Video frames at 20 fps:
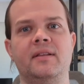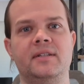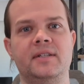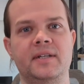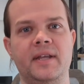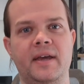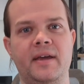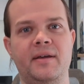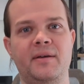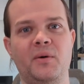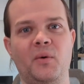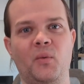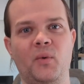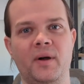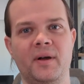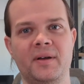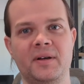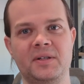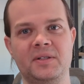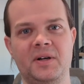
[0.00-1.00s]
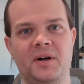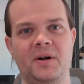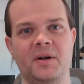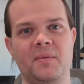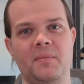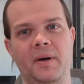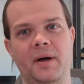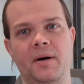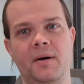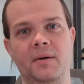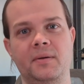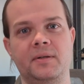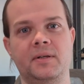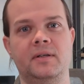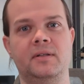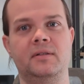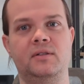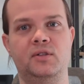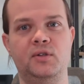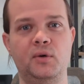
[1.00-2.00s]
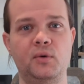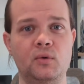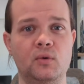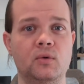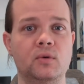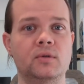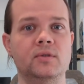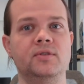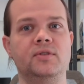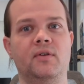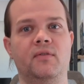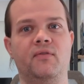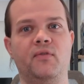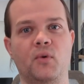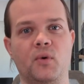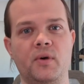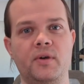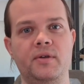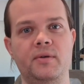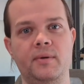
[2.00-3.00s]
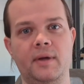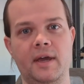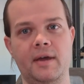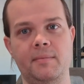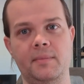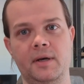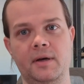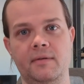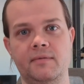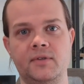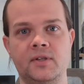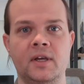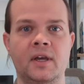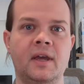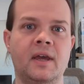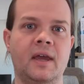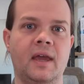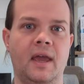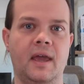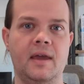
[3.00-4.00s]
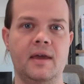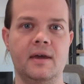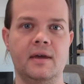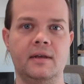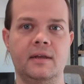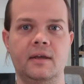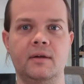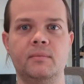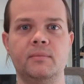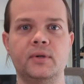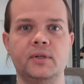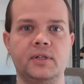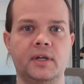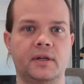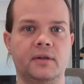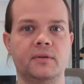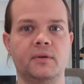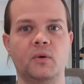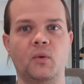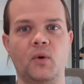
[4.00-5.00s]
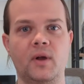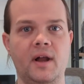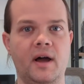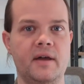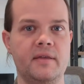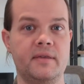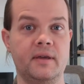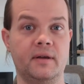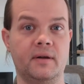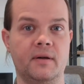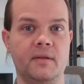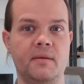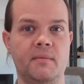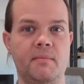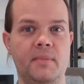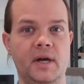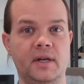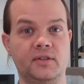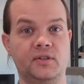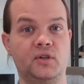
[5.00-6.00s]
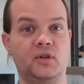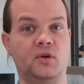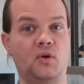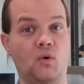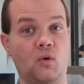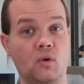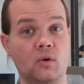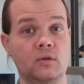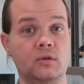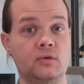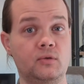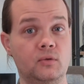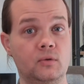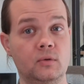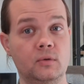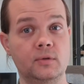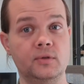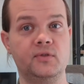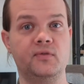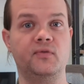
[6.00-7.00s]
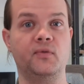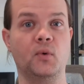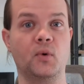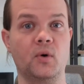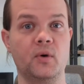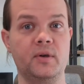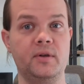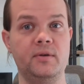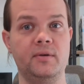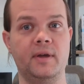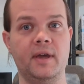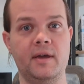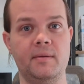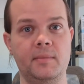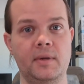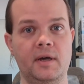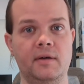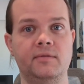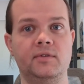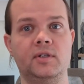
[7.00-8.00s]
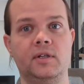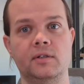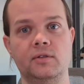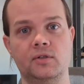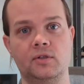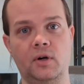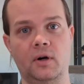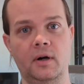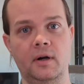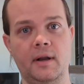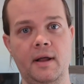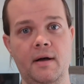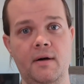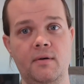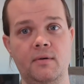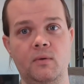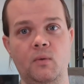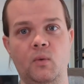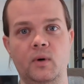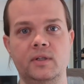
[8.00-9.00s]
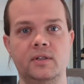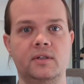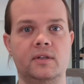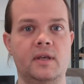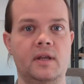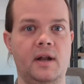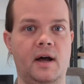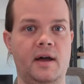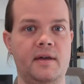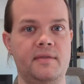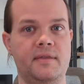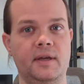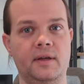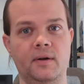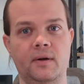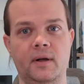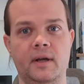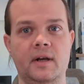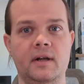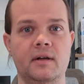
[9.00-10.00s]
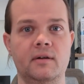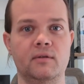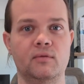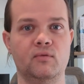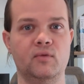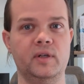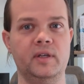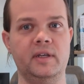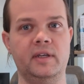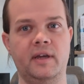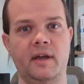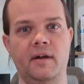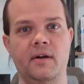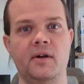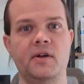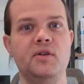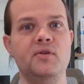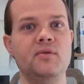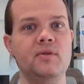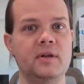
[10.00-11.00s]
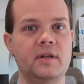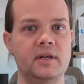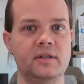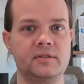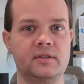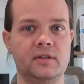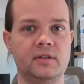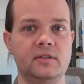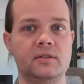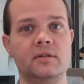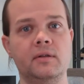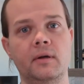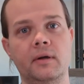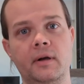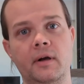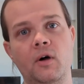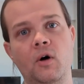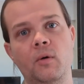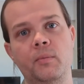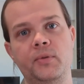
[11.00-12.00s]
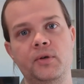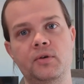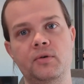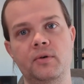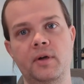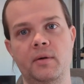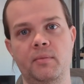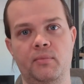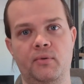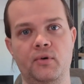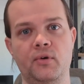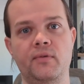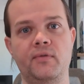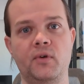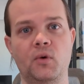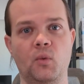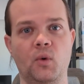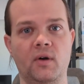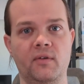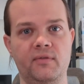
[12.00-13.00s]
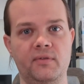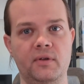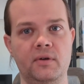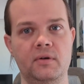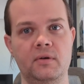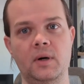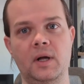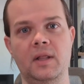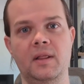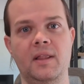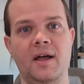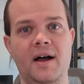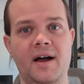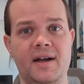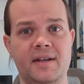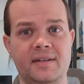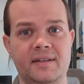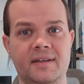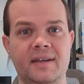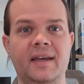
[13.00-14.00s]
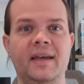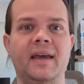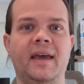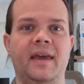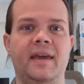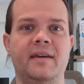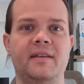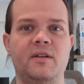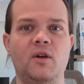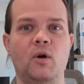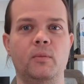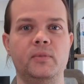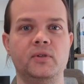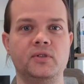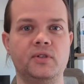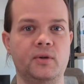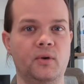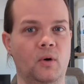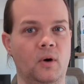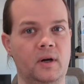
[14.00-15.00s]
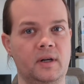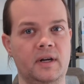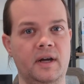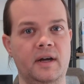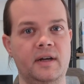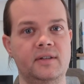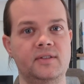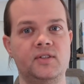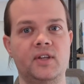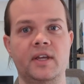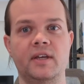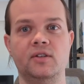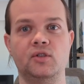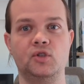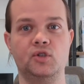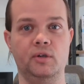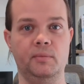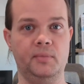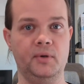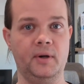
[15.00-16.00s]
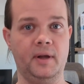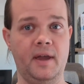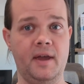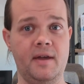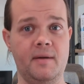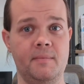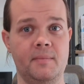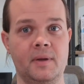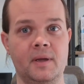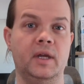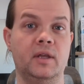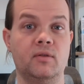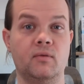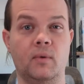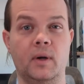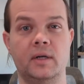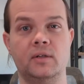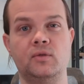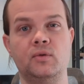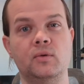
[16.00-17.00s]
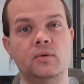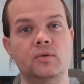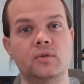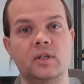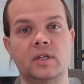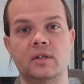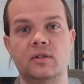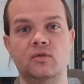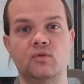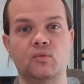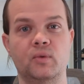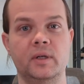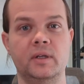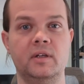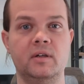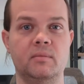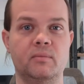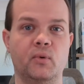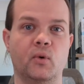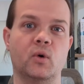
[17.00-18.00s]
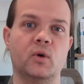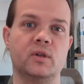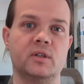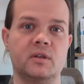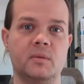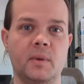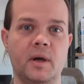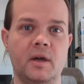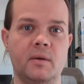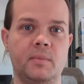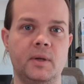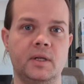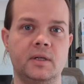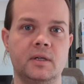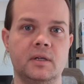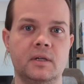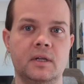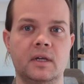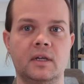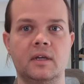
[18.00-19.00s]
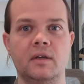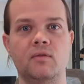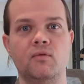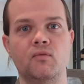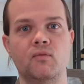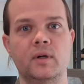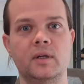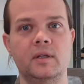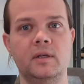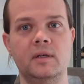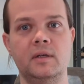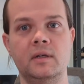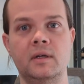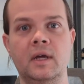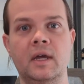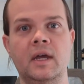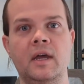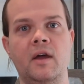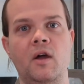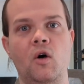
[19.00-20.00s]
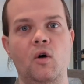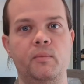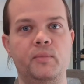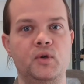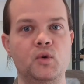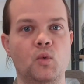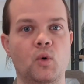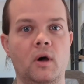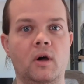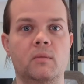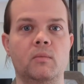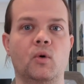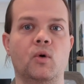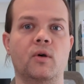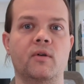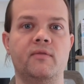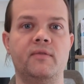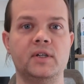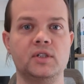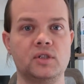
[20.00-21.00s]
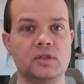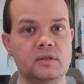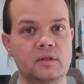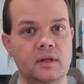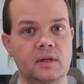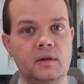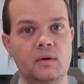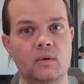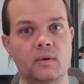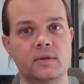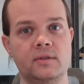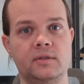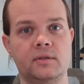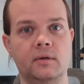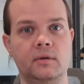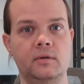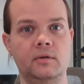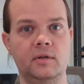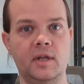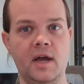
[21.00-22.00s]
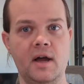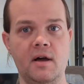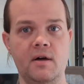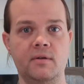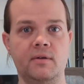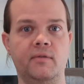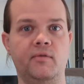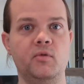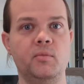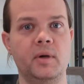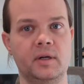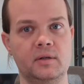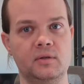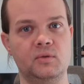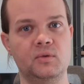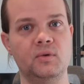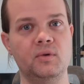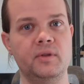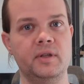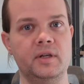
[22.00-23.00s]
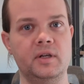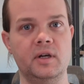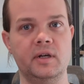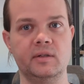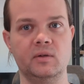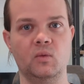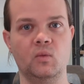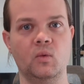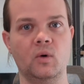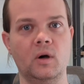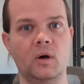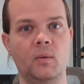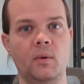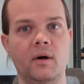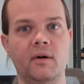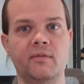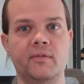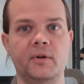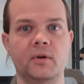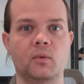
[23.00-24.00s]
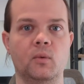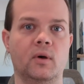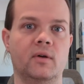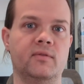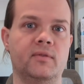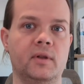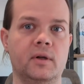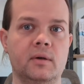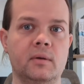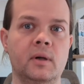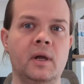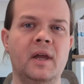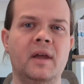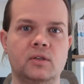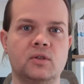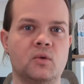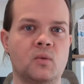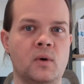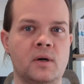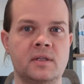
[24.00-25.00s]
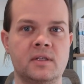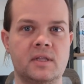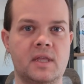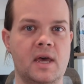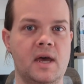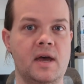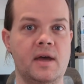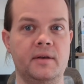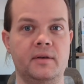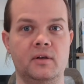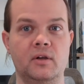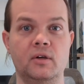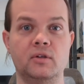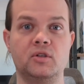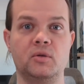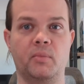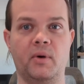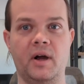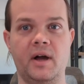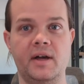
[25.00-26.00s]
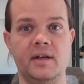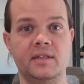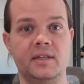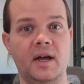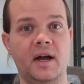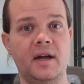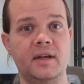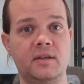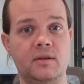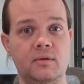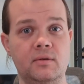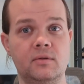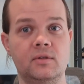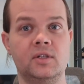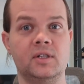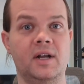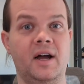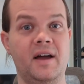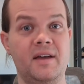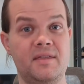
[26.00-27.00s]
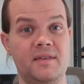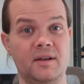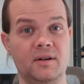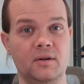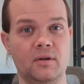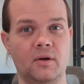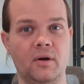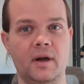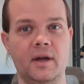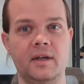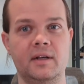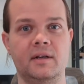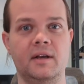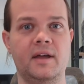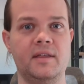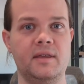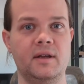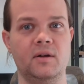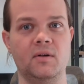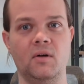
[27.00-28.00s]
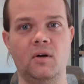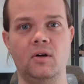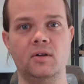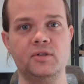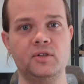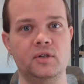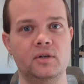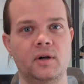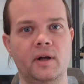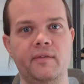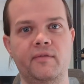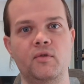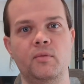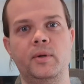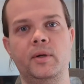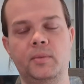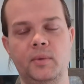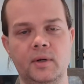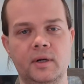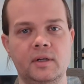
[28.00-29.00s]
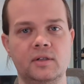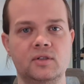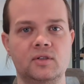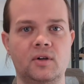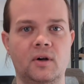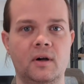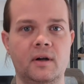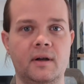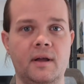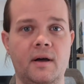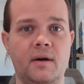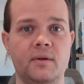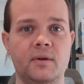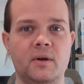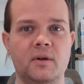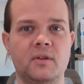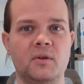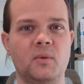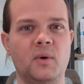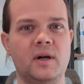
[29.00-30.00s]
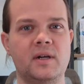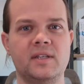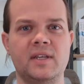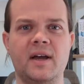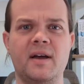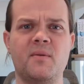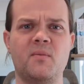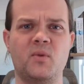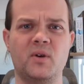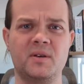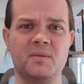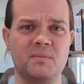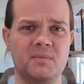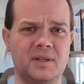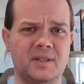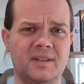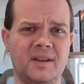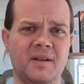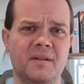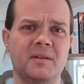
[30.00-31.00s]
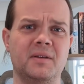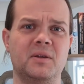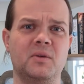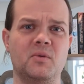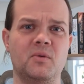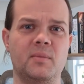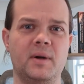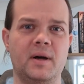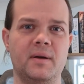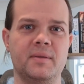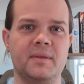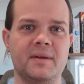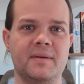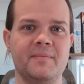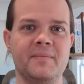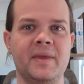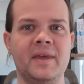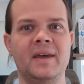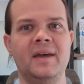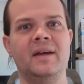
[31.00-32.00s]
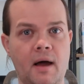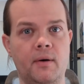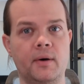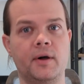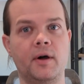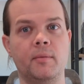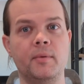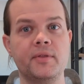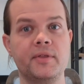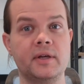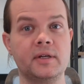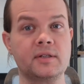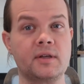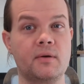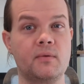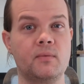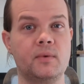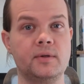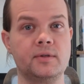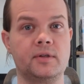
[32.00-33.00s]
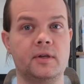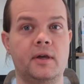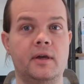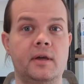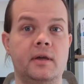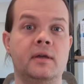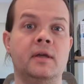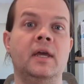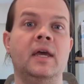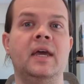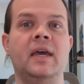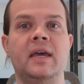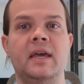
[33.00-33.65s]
Today, we're going to talk about tools for new game devs. And in particular, what I think are the best core tools for new game devs getting started out, ones that I think are going to really carry you the distance, and they're going to help you improve your workflow a lot and help you stay organized and ship your game. Picking the right tools is really important in my opinion. It can really help you work more efficiently or slow you down if you pick a tool that doesn't work well for your workflow. These are ones that, no surprise, I use and I think are great, and I think are also great for people getting started out. Otherwise, I wouldn't be telling you about them. Now, a couple things I will say